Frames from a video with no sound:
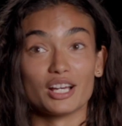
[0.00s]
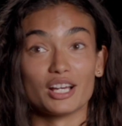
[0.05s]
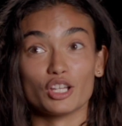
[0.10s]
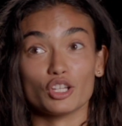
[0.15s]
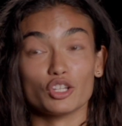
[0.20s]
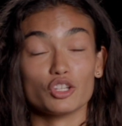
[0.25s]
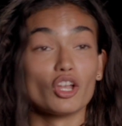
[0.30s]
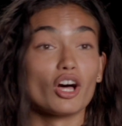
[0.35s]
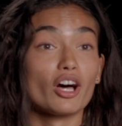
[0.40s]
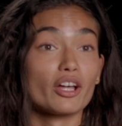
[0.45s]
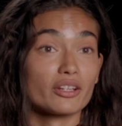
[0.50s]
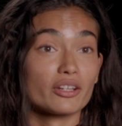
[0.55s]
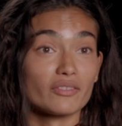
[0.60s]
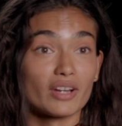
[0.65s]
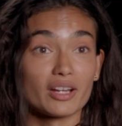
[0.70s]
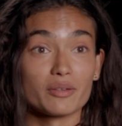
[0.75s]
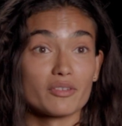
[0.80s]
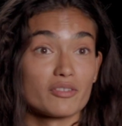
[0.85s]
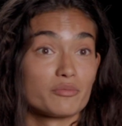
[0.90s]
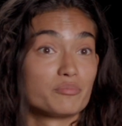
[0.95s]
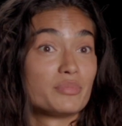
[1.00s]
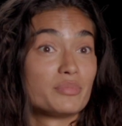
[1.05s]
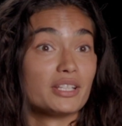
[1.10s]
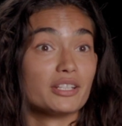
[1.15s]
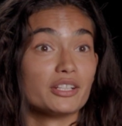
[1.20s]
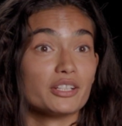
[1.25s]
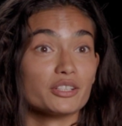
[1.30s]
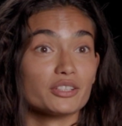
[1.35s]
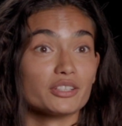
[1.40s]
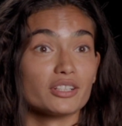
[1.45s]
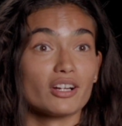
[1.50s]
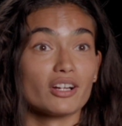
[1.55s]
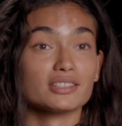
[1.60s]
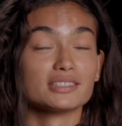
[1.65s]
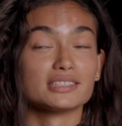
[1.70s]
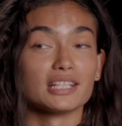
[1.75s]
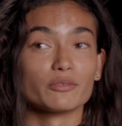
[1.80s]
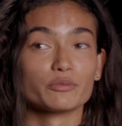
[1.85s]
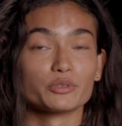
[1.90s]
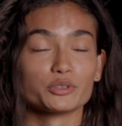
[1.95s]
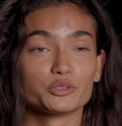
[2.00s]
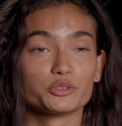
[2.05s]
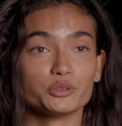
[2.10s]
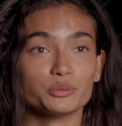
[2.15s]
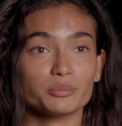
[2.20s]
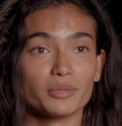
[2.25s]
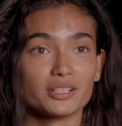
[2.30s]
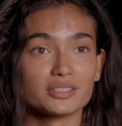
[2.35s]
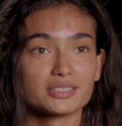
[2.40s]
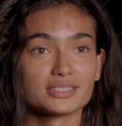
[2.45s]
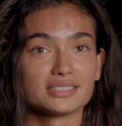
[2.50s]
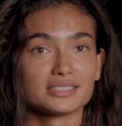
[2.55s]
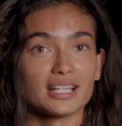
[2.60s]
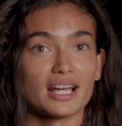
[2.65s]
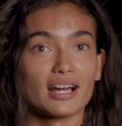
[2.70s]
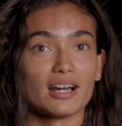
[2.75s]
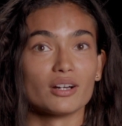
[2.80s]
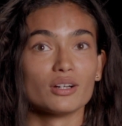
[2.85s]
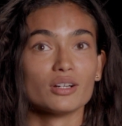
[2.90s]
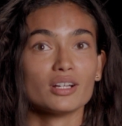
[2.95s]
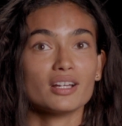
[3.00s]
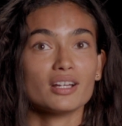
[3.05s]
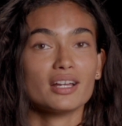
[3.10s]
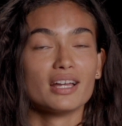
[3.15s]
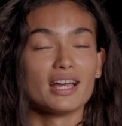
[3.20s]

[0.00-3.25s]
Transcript: a lot of, I've been here on set for two months now,